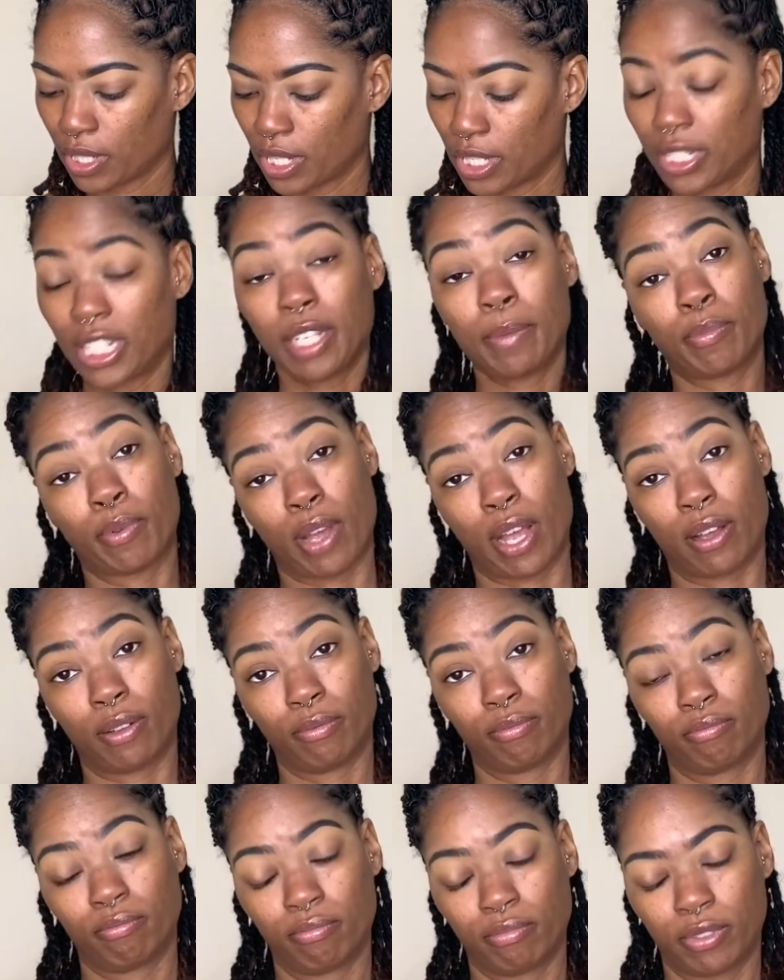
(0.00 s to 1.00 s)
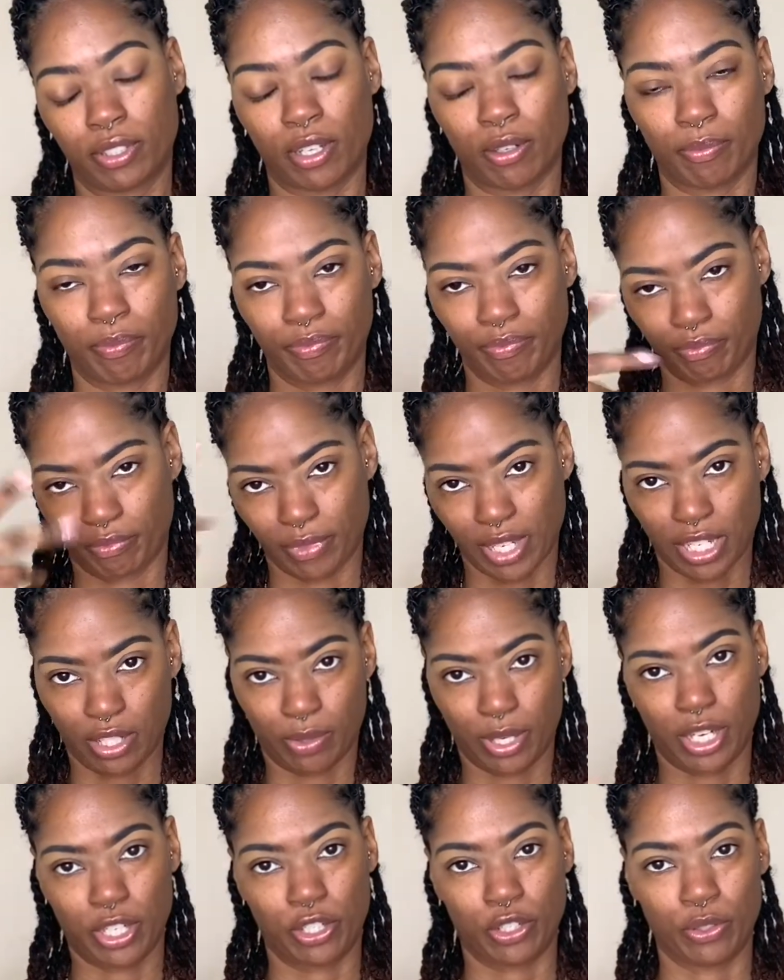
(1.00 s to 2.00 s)
Deep Brown. So that's what
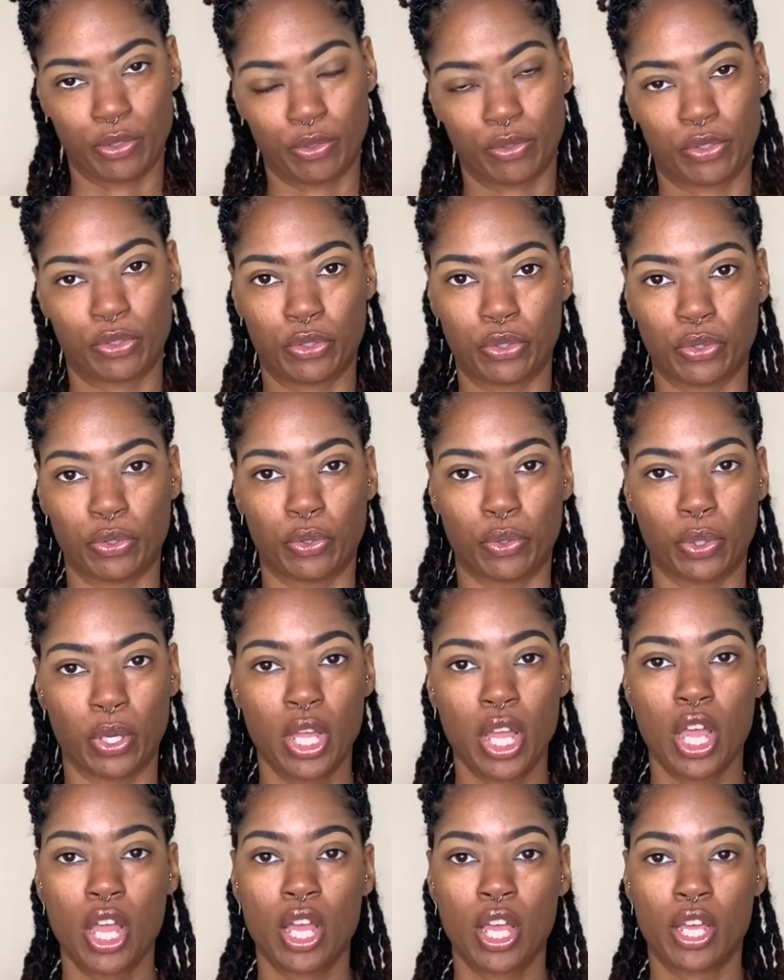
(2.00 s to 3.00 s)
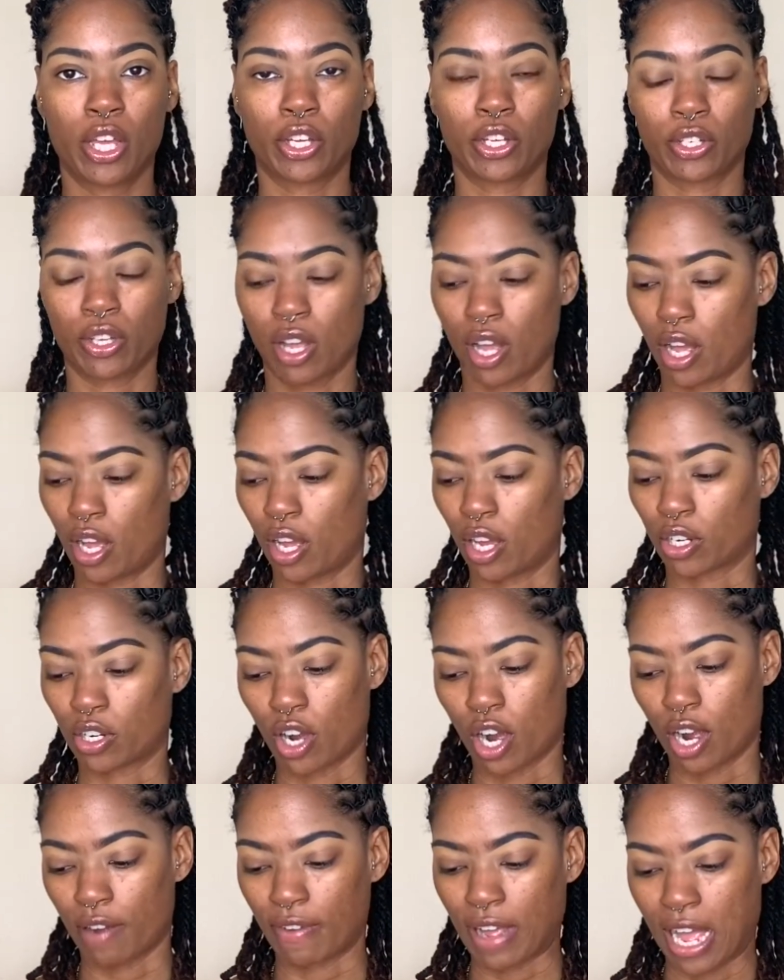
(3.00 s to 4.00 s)
I use to
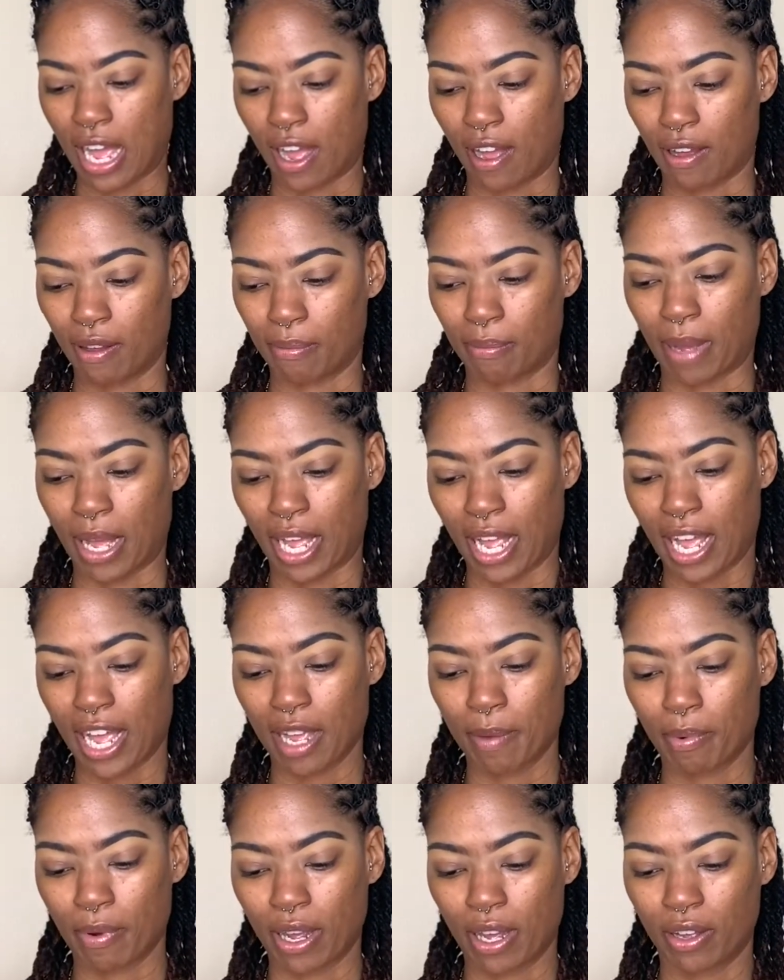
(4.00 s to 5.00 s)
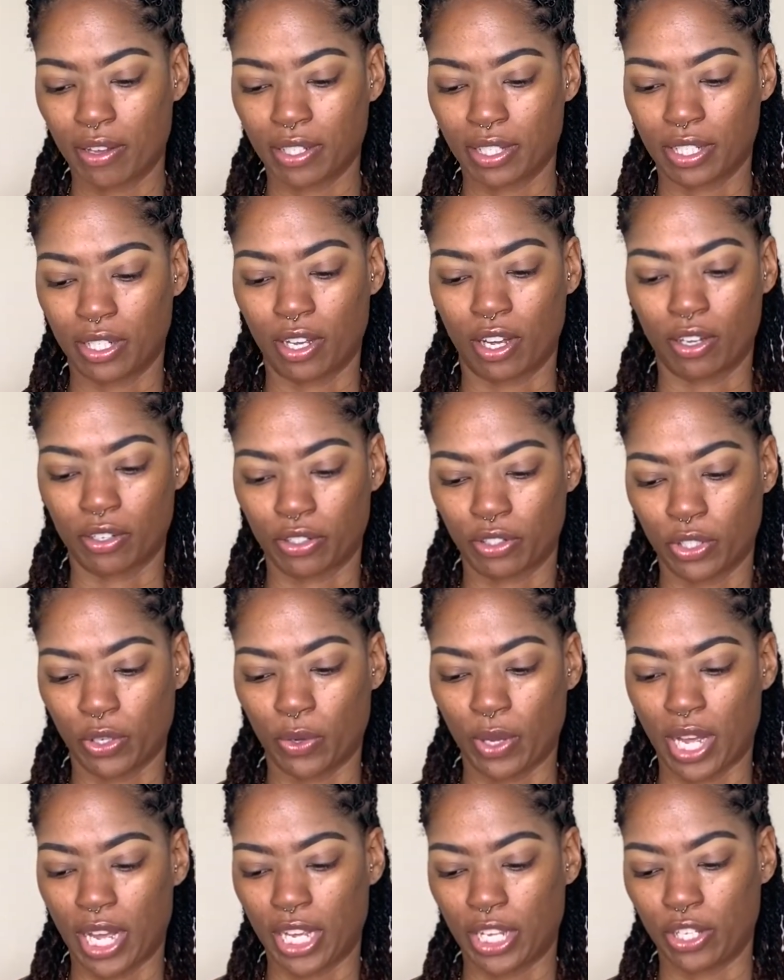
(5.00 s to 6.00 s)
carve out my eyebrows, and
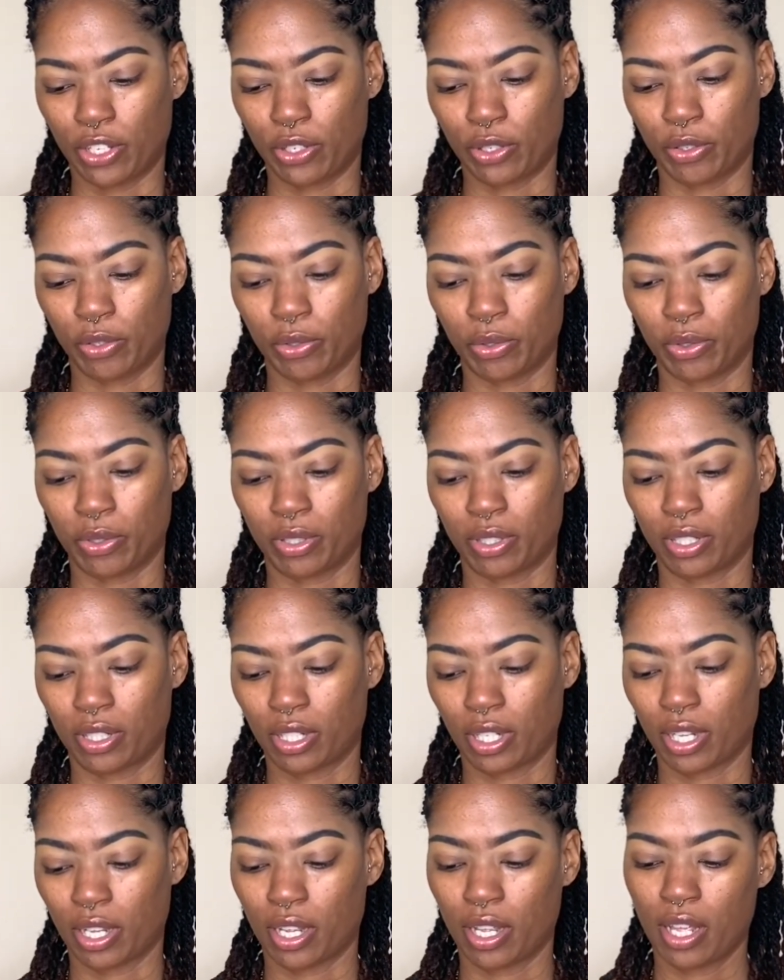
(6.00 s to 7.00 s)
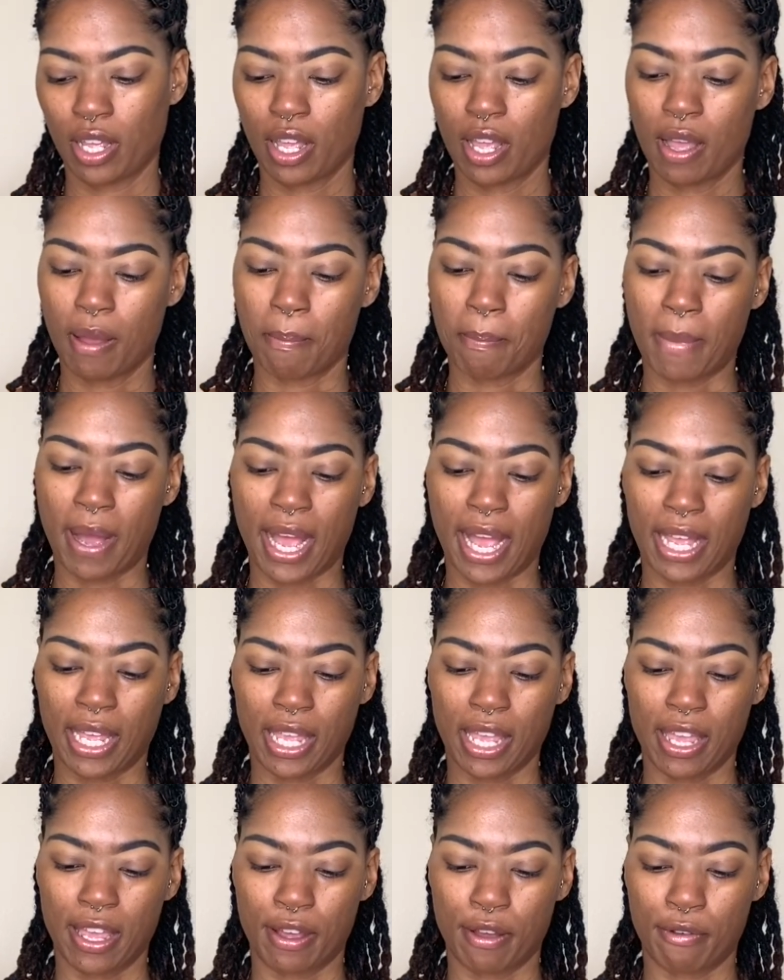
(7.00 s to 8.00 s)
also I use my
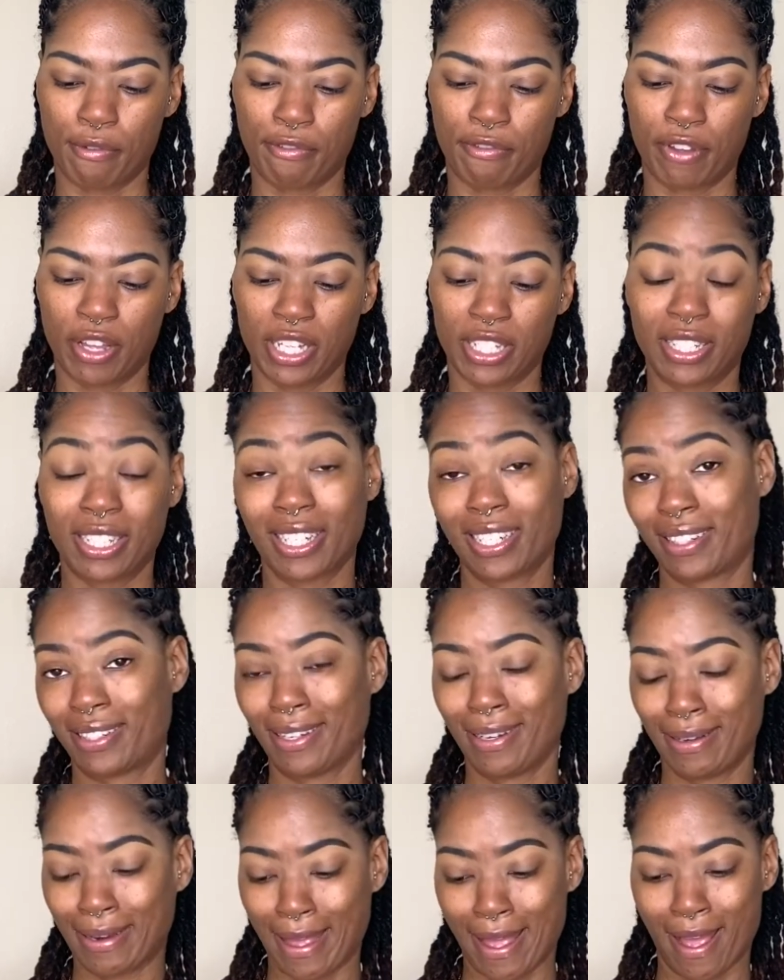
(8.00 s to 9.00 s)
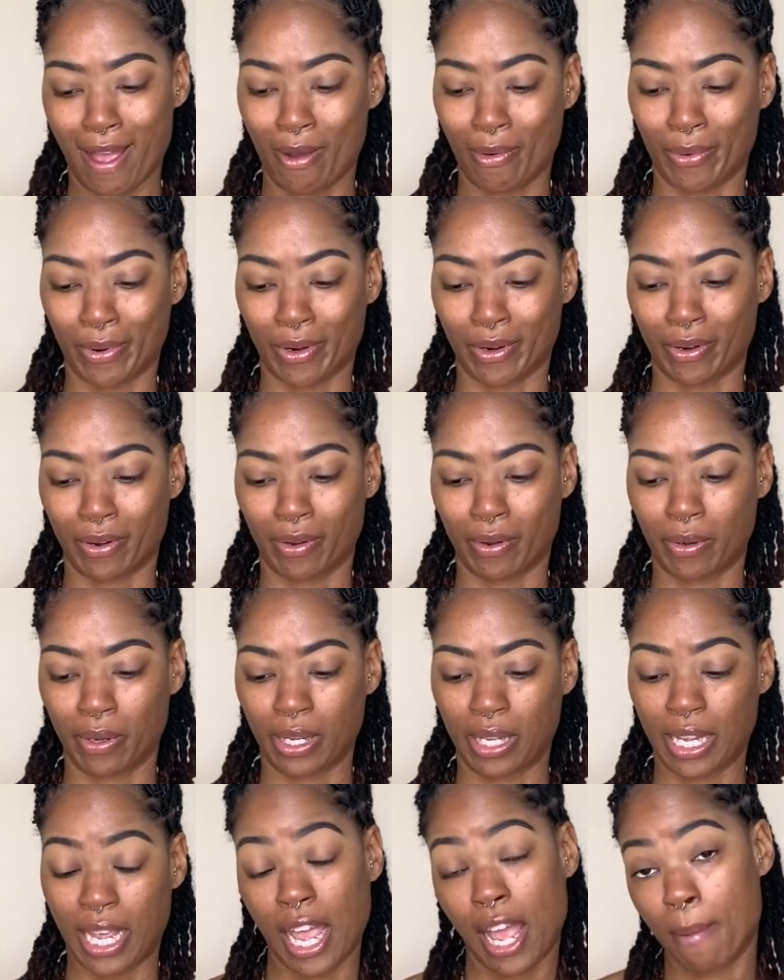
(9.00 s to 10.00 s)
e.l.f. 16 hour
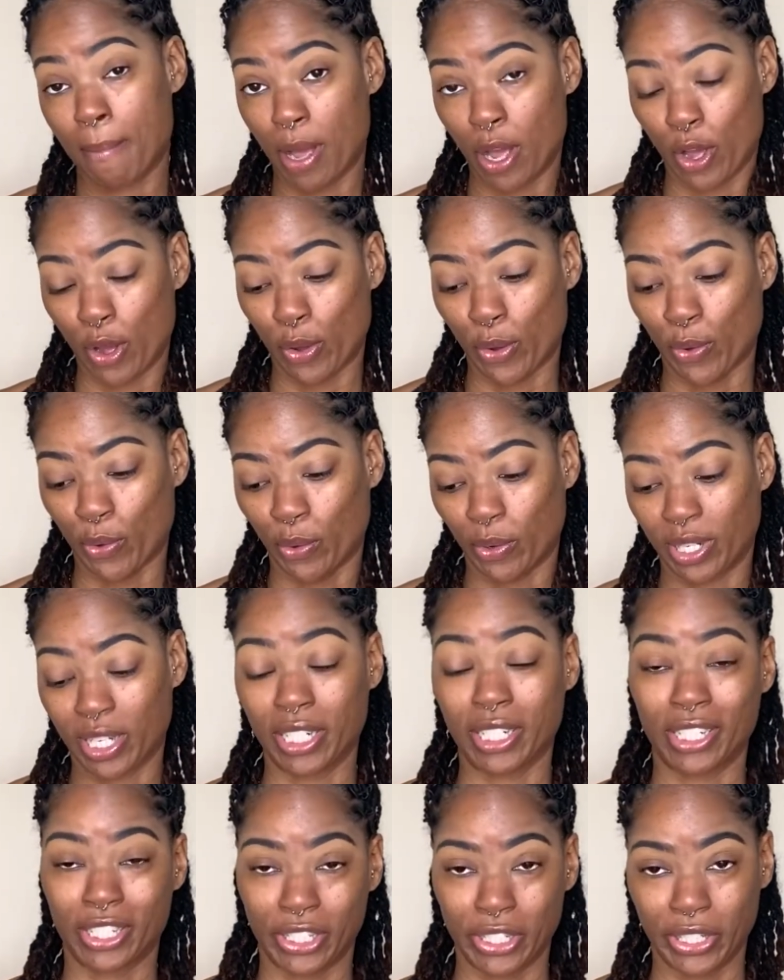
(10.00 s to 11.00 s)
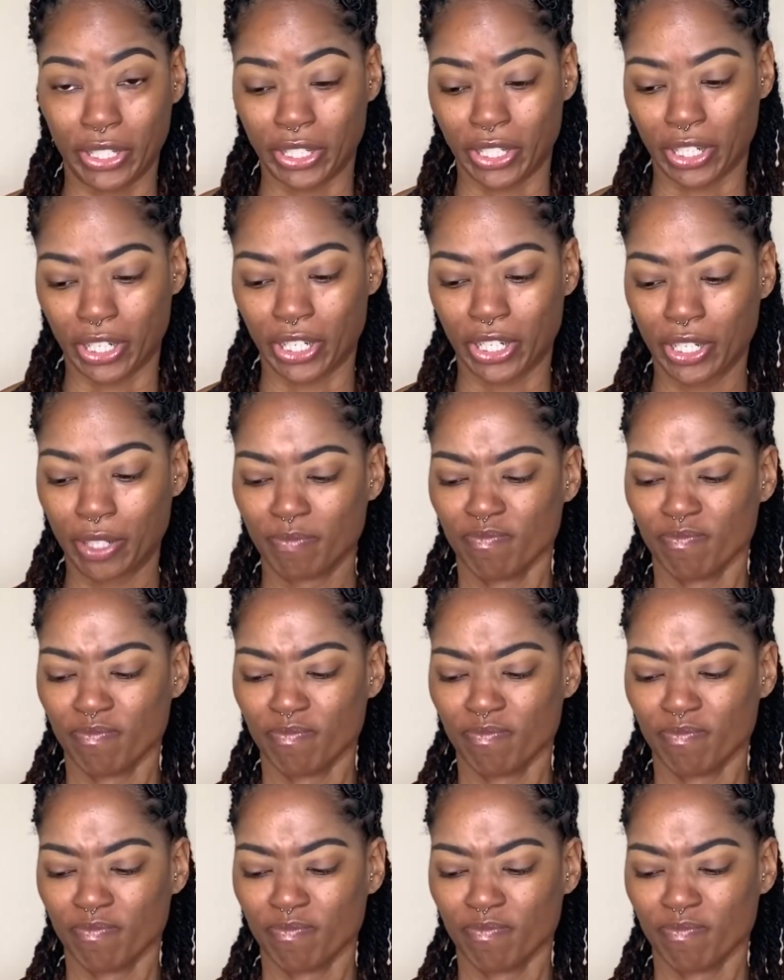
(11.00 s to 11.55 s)
Camo Concealer.